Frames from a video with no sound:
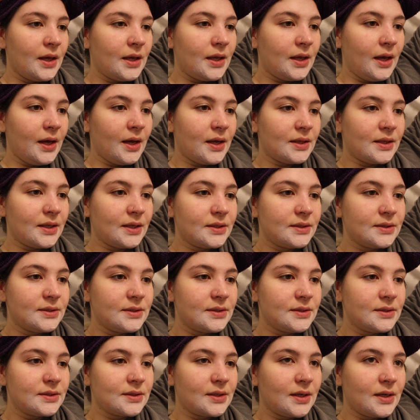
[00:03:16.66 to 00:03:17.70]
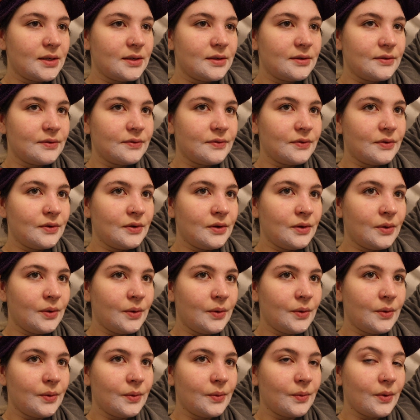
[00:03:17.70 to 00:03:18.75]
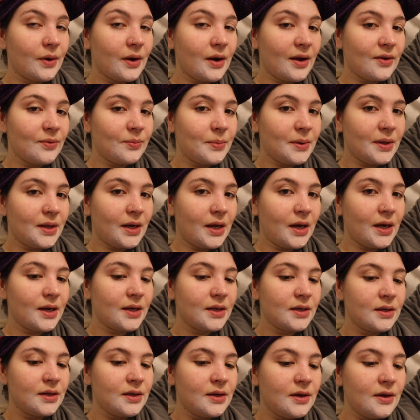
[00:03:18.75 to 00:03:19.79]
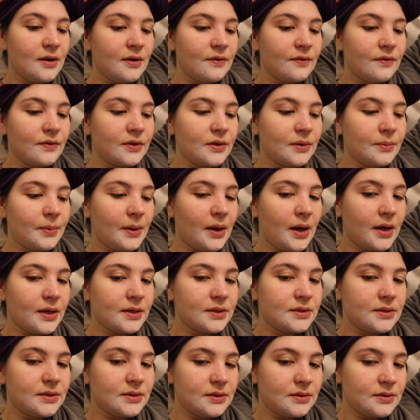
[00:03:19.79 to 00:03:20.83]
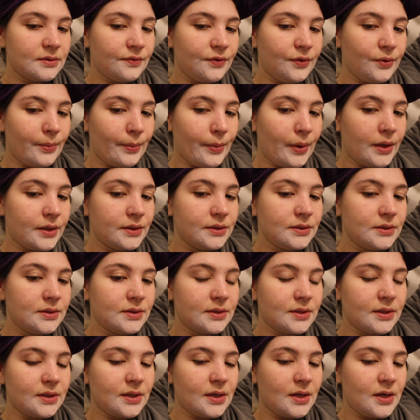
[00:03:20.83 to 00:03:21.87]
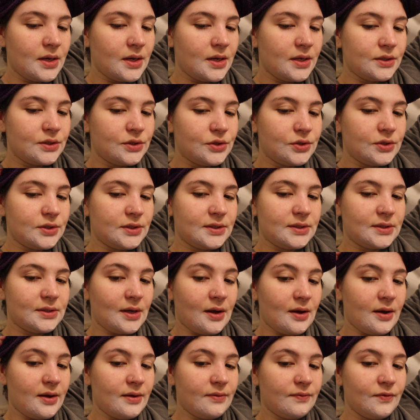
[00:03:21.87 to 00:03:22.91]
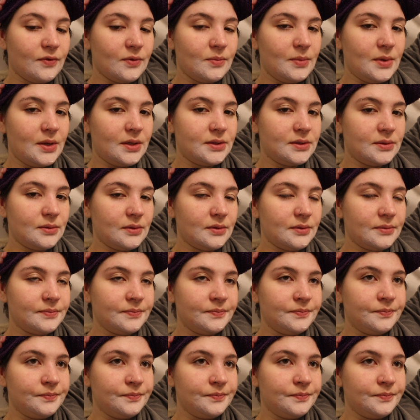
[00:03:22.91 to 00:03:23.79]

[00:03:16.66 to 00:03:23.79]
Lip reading: yeah, that's kind of where I've been at for the past few months, and it's just time for me to,